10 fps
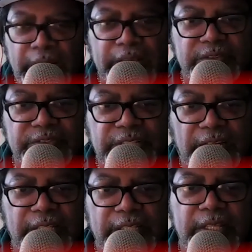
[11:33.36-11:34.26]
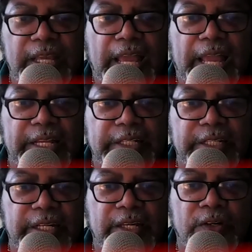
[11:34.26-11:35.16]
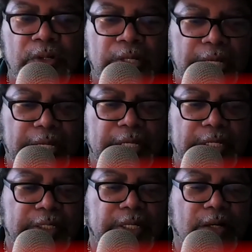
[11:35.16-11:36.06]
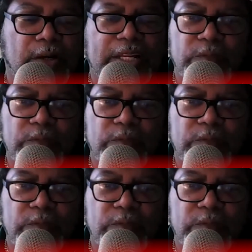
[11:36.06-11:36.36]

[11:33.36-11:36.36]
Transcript: I could sell it. And, I